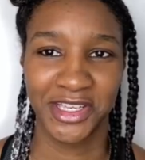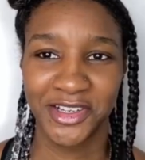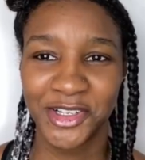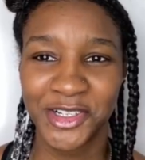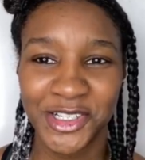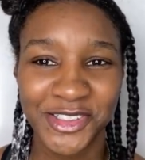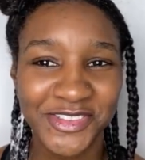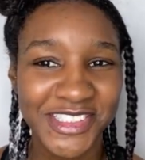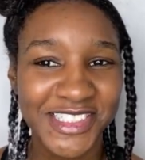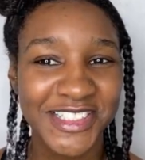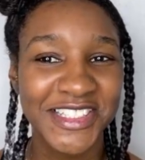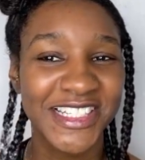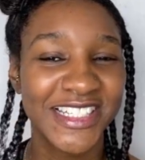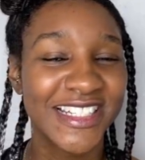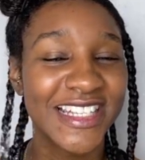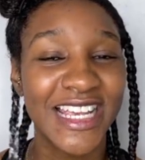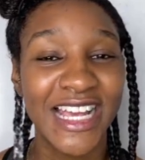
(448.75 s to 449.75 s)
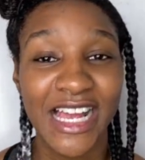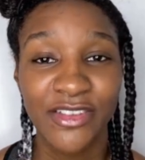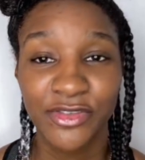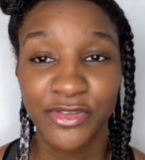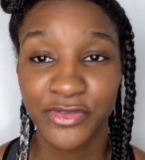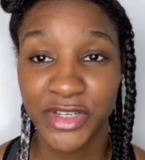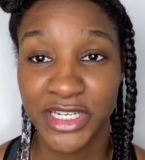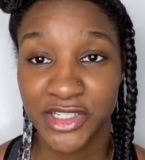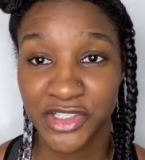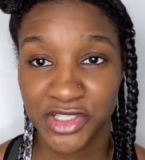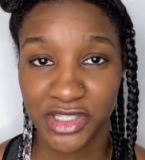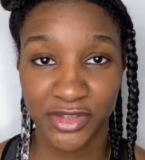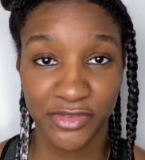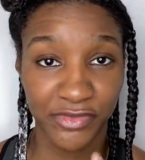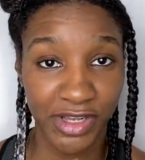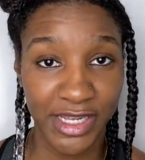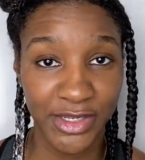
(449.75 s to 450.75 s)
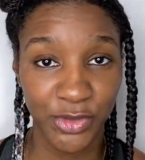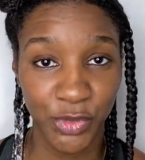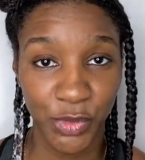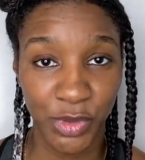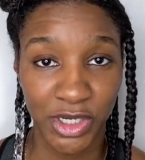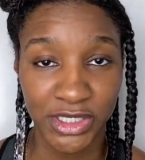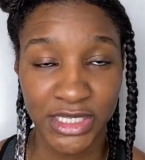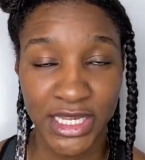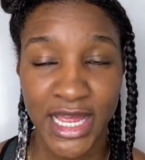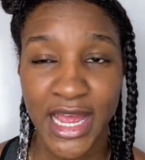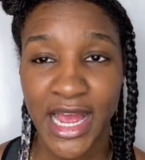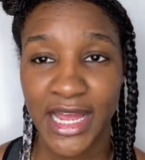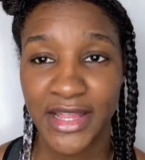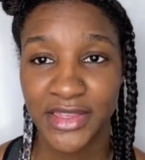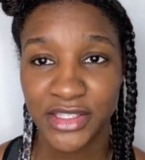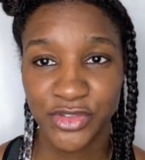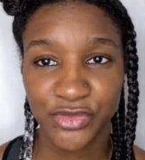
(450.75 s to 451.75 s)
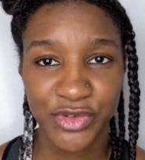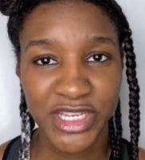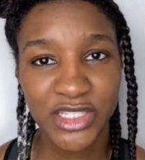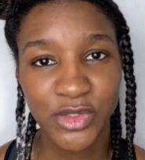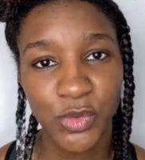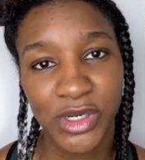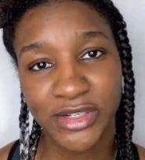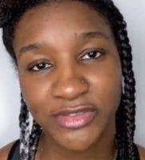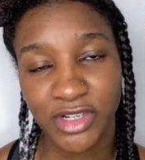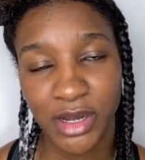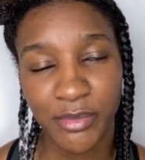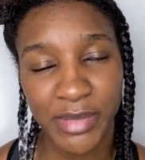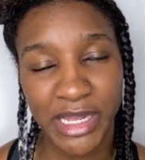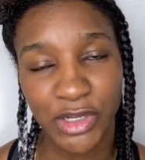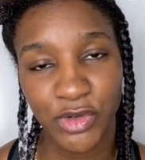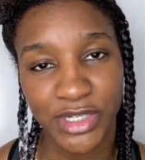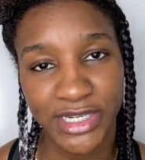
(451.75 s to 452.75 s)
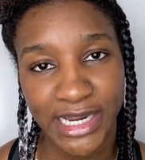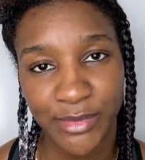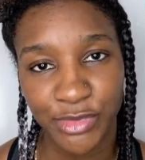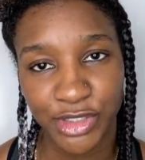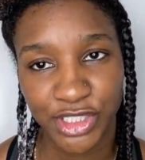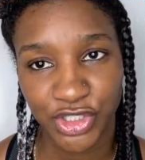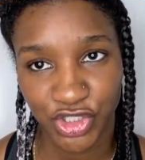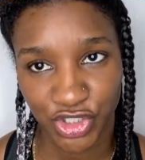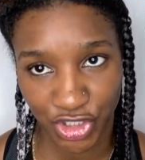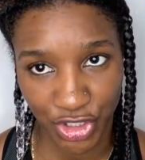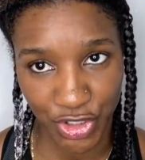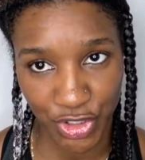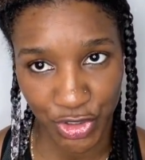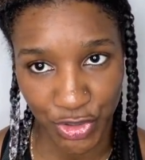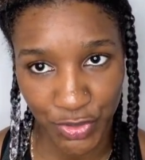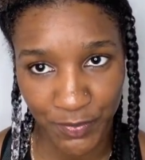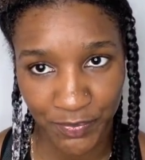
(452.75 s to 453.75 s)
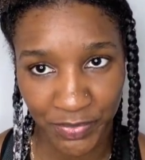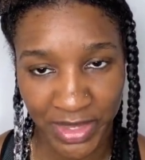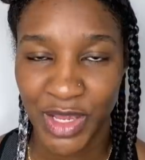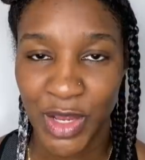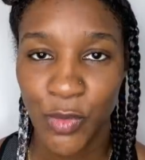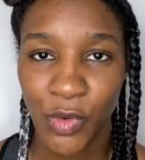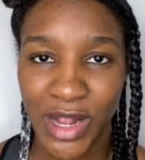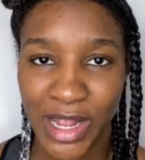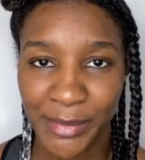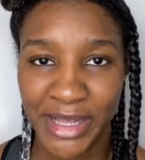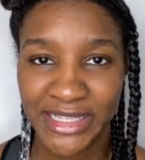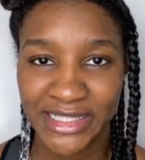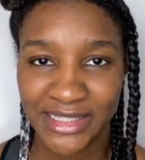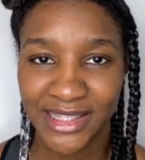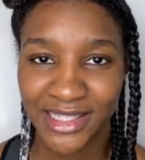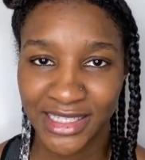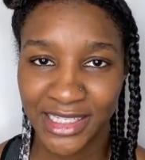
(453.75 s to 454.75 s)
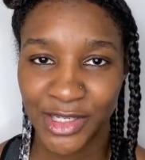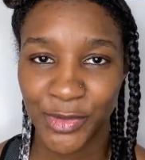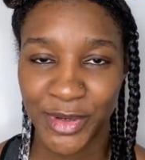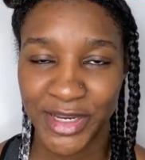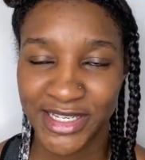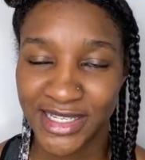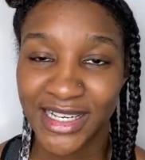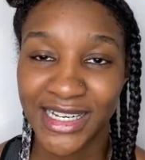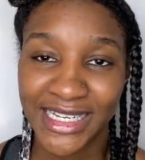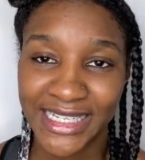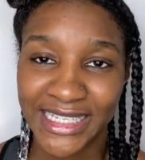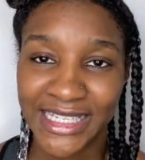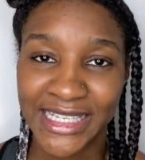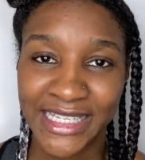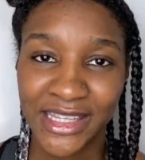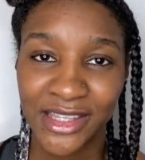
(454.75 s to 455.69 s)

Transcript: Obviously, you can see I haven't finished the final one. And there's a reason why I've come back on camera to show you why I'm adding the liquid, i.e.